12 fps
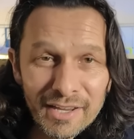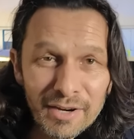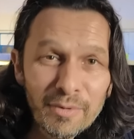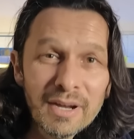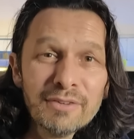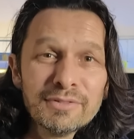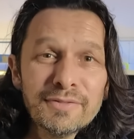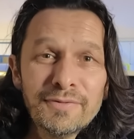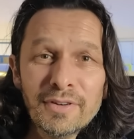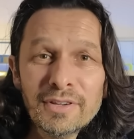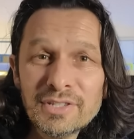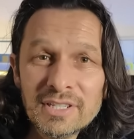And you know what? It was the
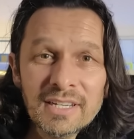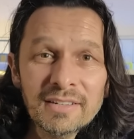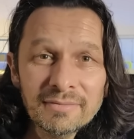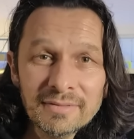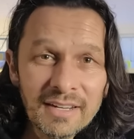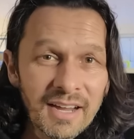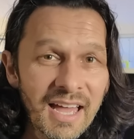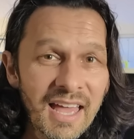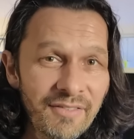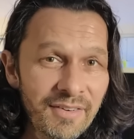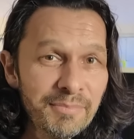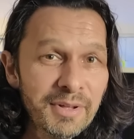first year that I
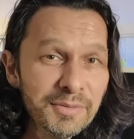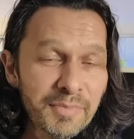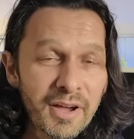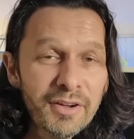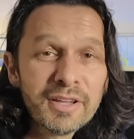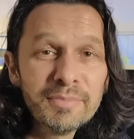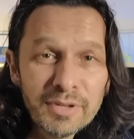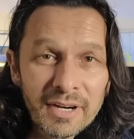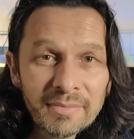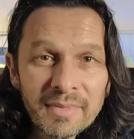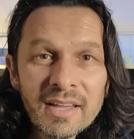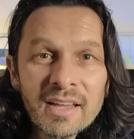ever built my own
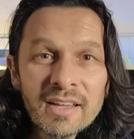computer.